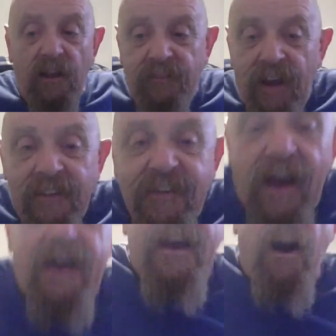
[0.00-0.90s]
The
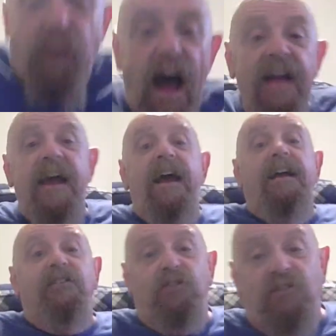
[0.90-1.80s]
day of
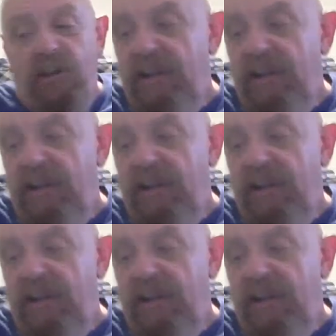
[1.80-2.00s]
headaches.